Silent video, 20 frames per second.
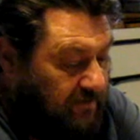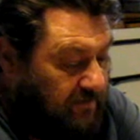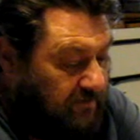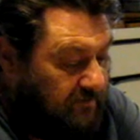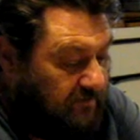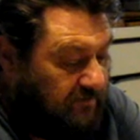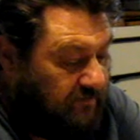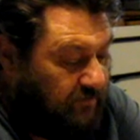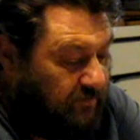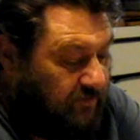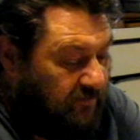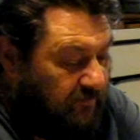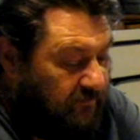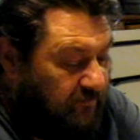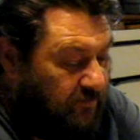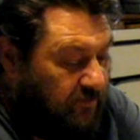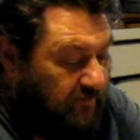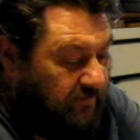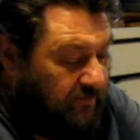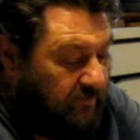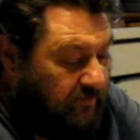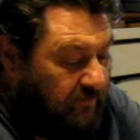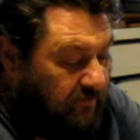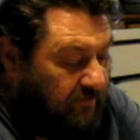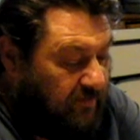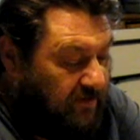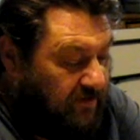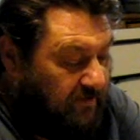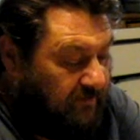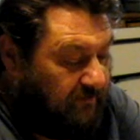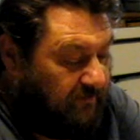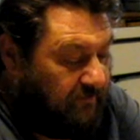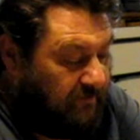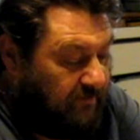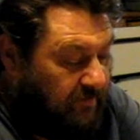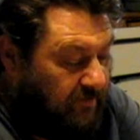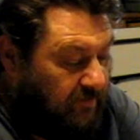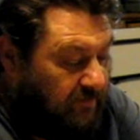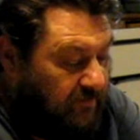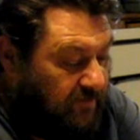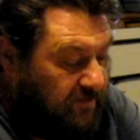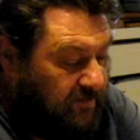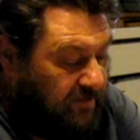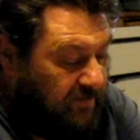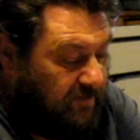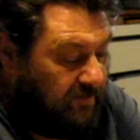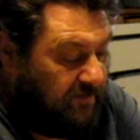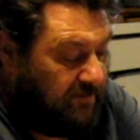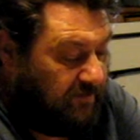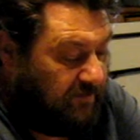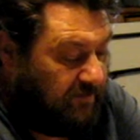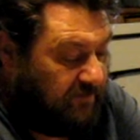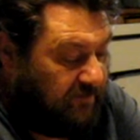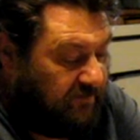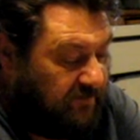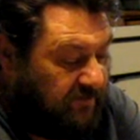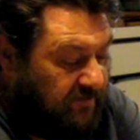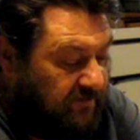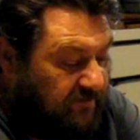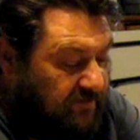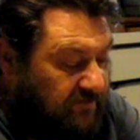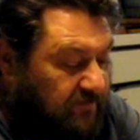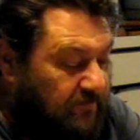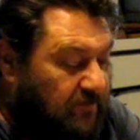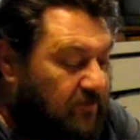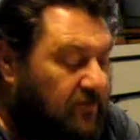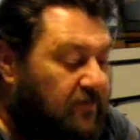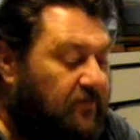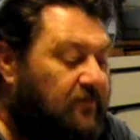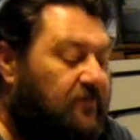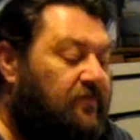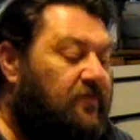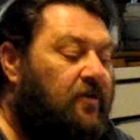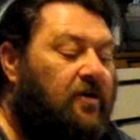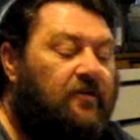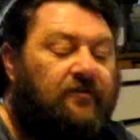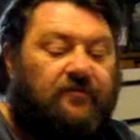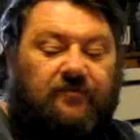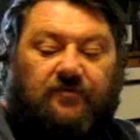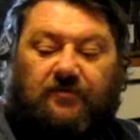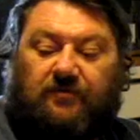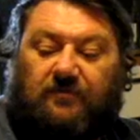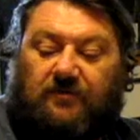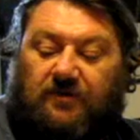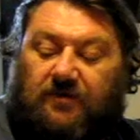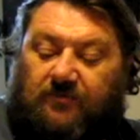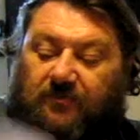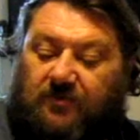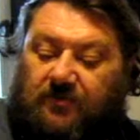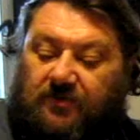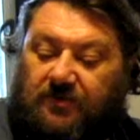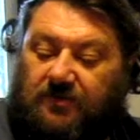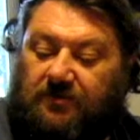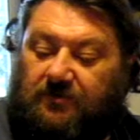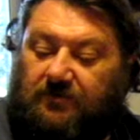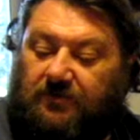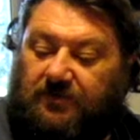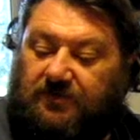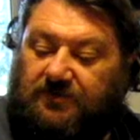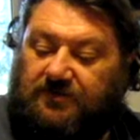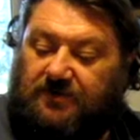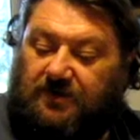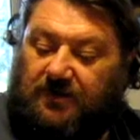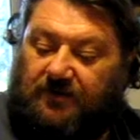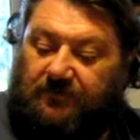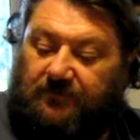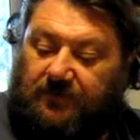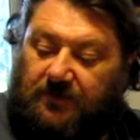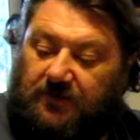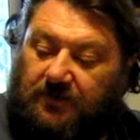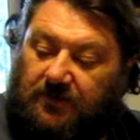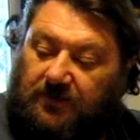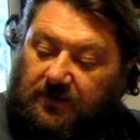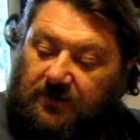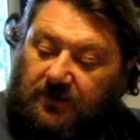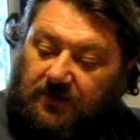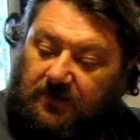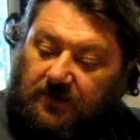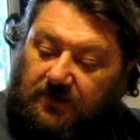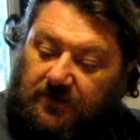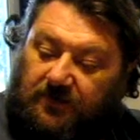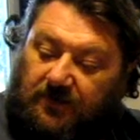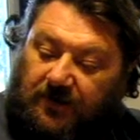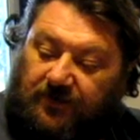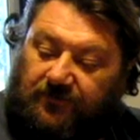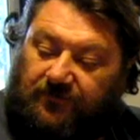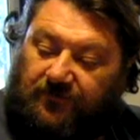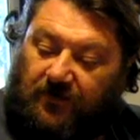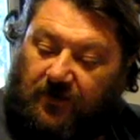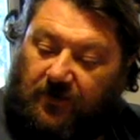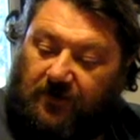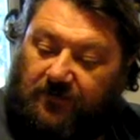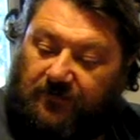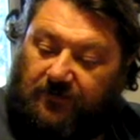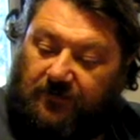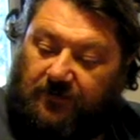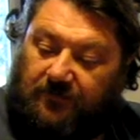with 0.4 of a gram a litre at 60 and 0.5 of a gram a litre at um, at 5.